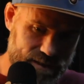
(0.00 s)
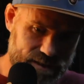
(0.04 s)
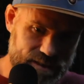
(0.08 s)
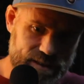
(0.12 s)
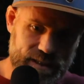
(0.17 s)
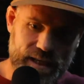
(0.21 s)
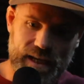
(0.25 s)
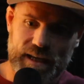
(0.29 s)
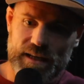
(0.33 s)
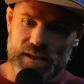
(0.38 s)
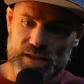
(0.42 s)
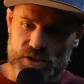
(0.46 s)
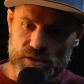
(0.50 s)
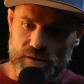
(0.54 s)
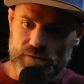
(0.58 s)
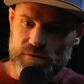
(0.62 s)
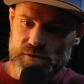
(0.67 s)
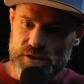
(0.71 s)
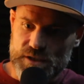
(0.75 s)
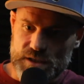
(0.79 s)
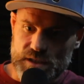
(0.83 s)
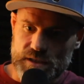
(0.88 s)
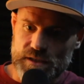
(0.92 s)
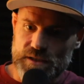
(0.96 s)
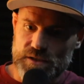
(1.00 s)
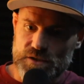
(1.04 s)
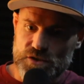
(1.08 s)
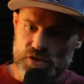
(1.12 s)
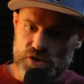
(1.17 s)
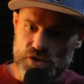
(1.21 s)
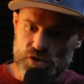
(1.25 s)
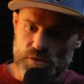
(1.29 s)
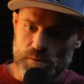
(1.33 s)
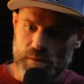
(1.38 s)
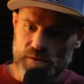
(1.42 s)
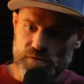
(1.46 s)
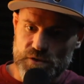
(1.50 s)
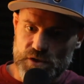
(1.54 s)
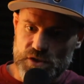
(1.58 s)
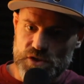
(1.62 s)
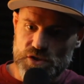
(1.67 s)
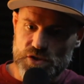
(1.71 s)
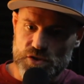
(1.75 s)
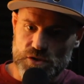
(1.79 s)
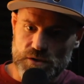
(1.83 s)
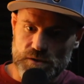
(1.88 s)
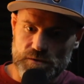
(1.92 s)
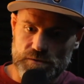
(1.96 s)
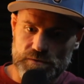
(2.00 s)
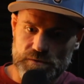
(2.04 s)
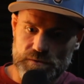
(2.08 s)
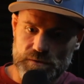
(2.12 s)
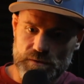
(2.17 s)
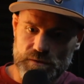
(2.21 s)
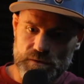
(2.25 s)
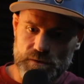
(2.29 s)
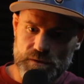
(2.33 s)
tell us obviously some of the stuff